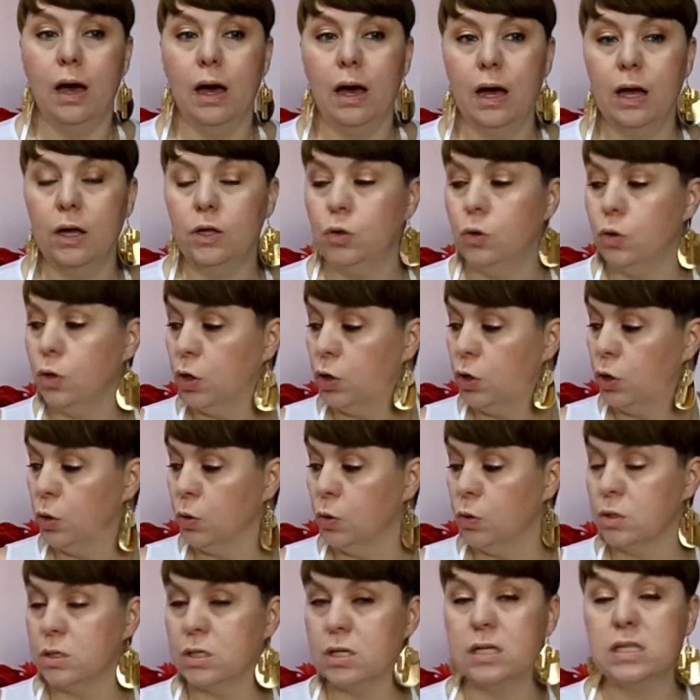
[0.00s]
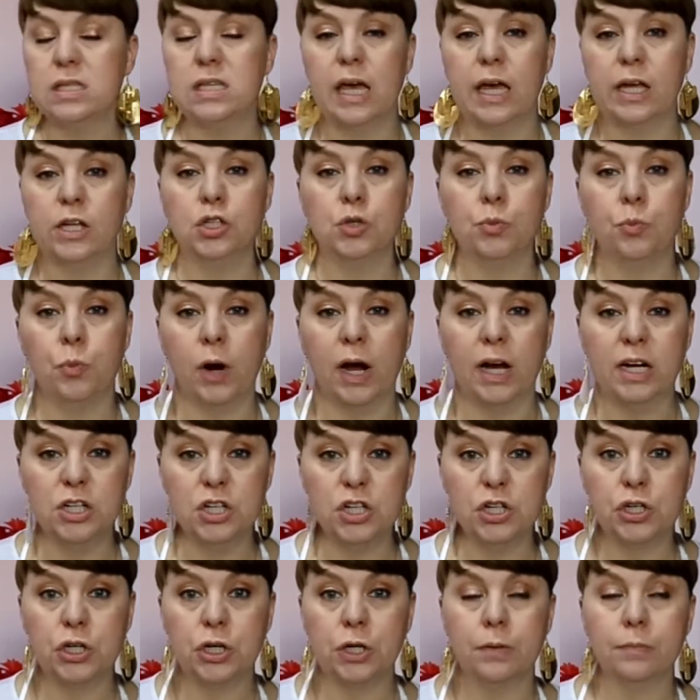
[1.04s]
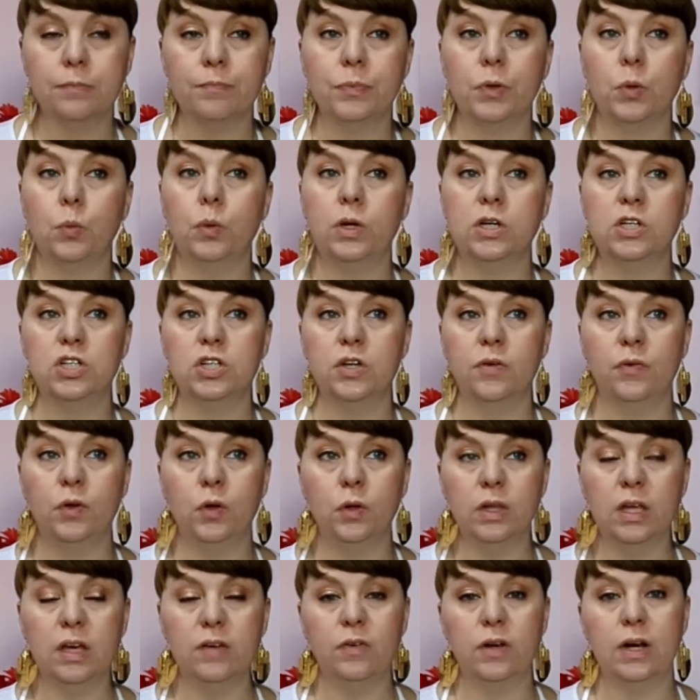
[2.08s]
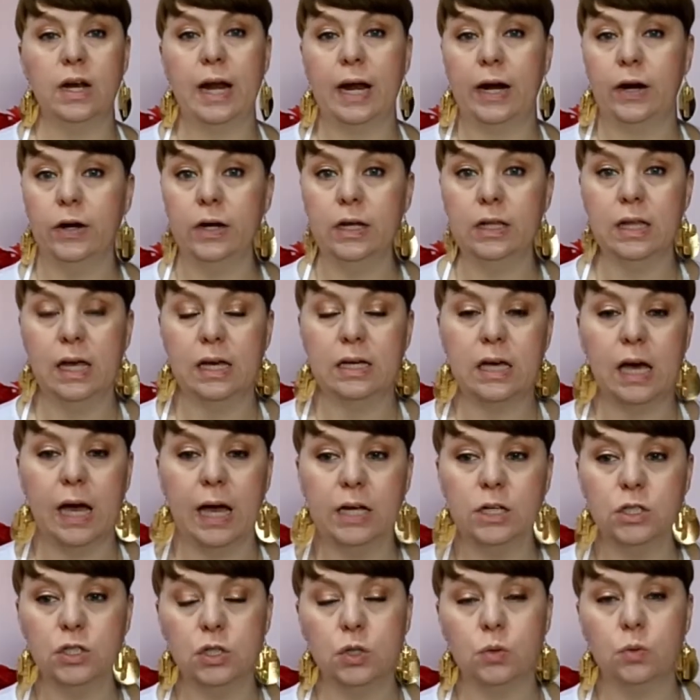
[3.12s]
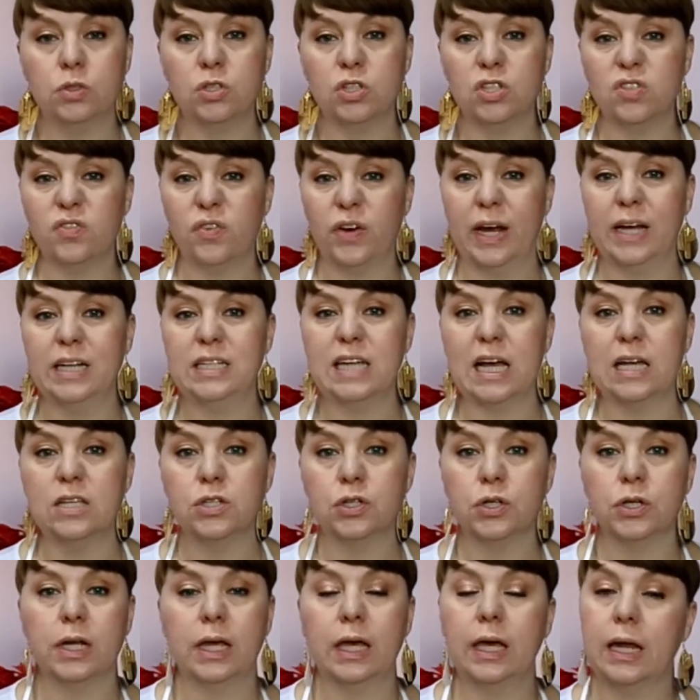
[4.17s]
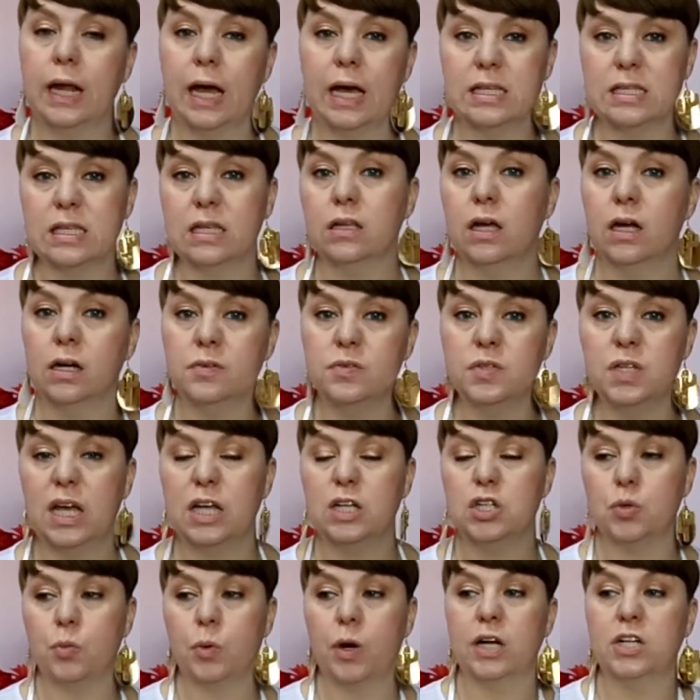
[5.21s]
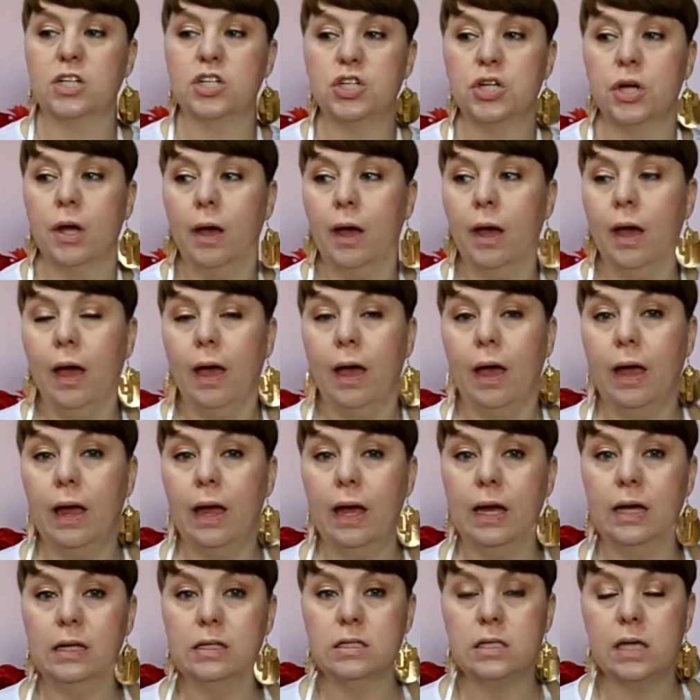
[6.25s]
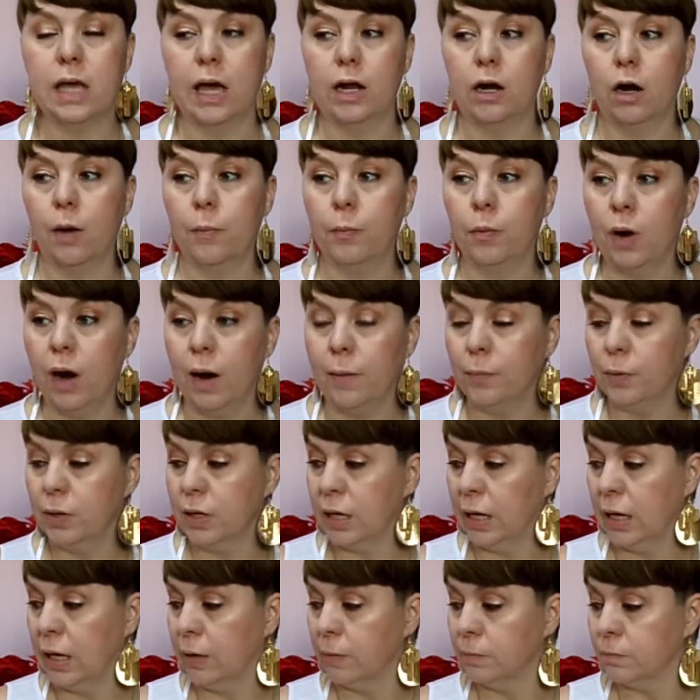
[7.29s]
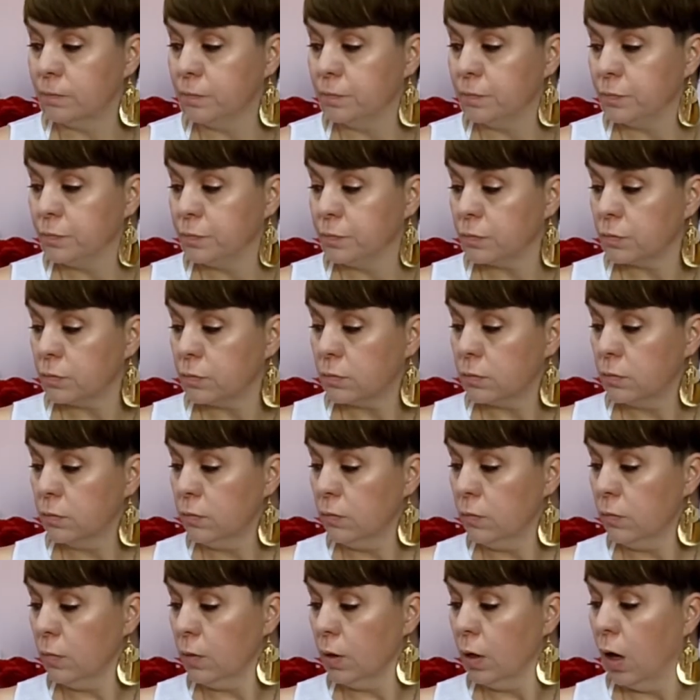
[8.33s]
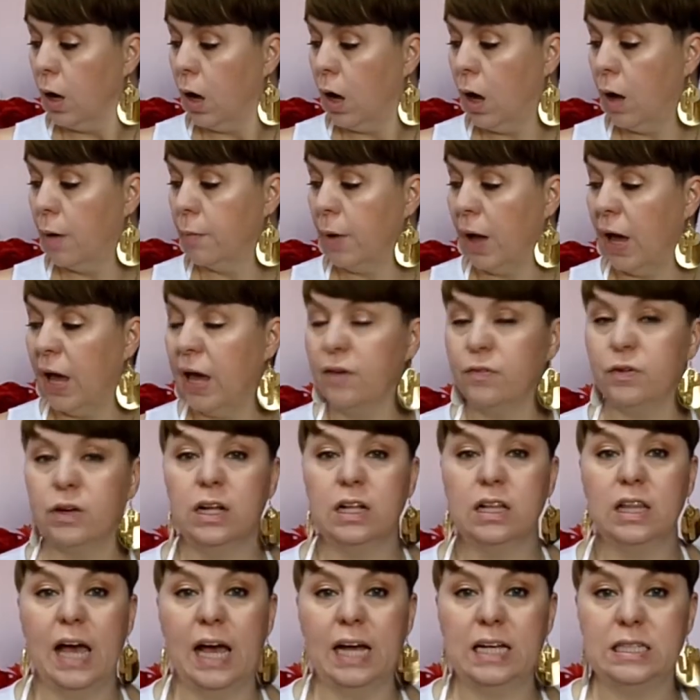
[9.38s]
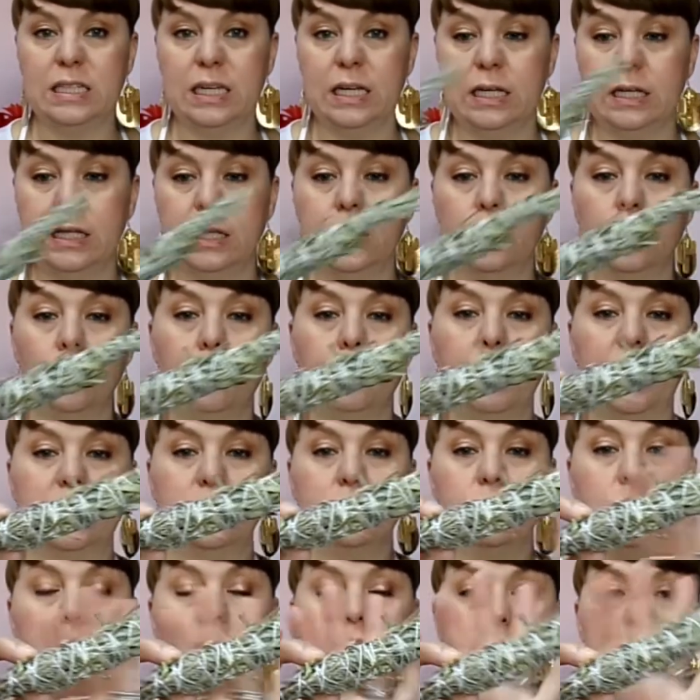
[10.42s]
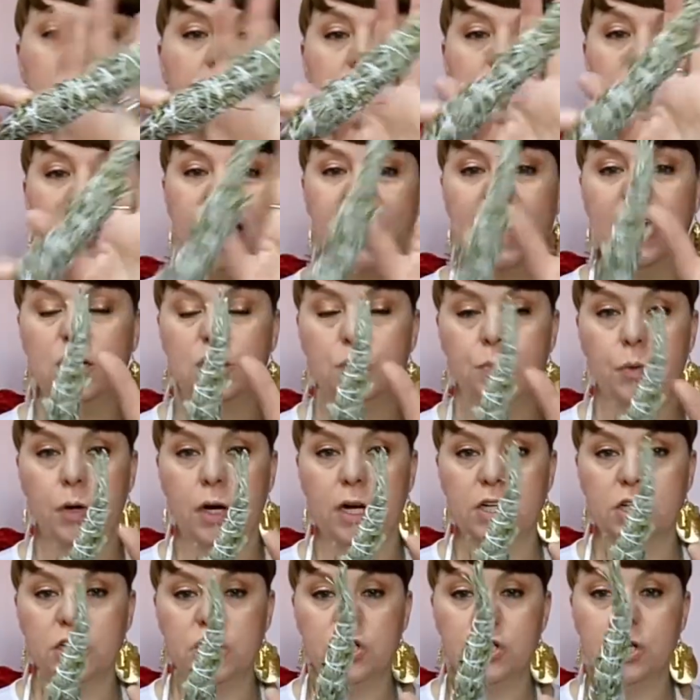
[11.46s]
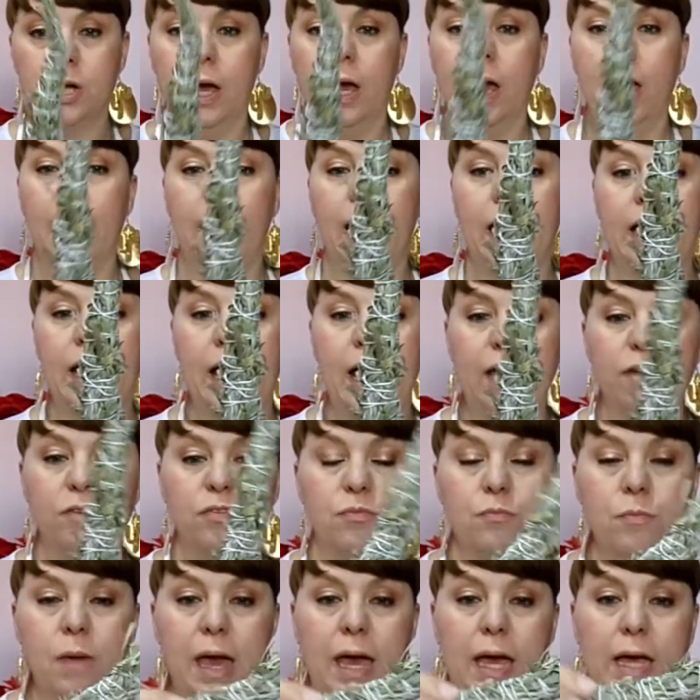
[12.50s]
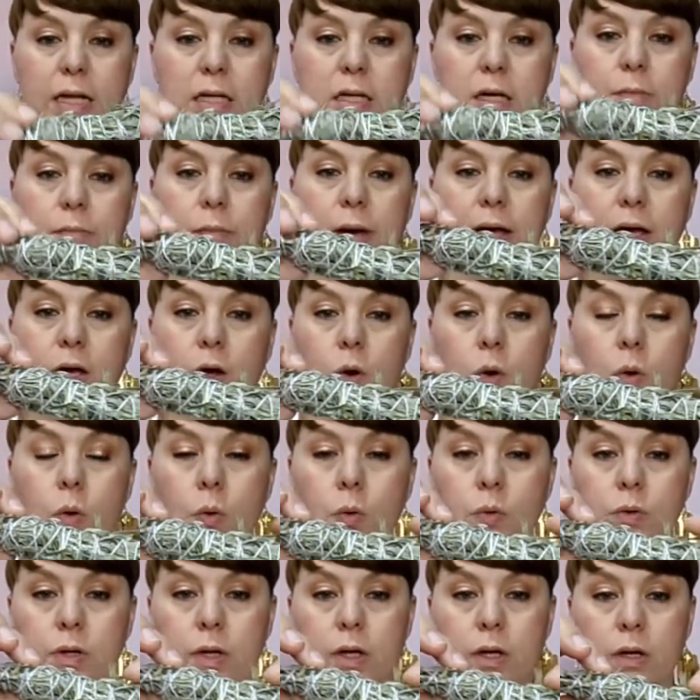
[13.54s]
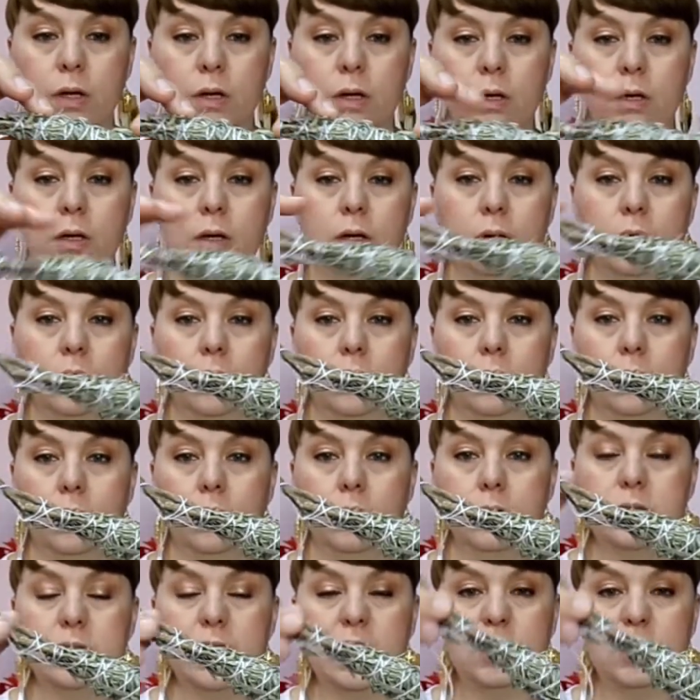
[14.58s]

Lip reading: You could use sagebrush, which if you live in an area like I do, which is very deserty, it has a lot of sagebrush. And at our property, I have collected little bundles of sagebrush, and I've made my own sage